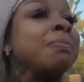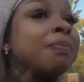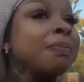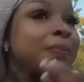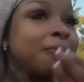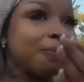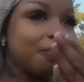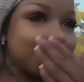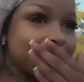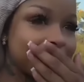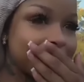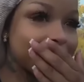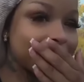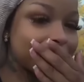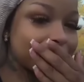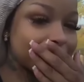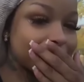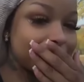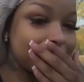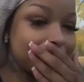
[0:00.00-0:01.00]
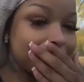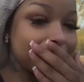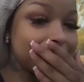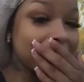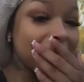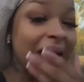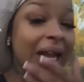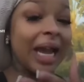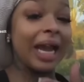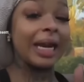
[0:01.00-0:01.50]
It seems like she's had
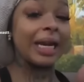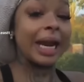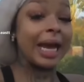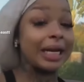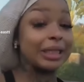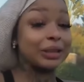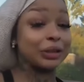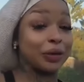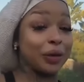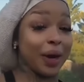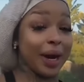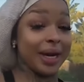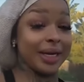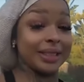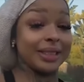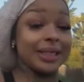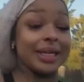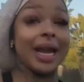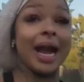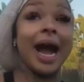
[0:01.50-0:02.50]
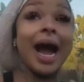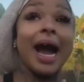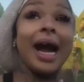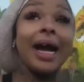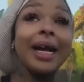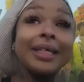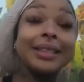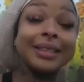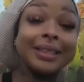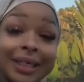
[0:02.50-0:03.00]
enough of him playing with her and her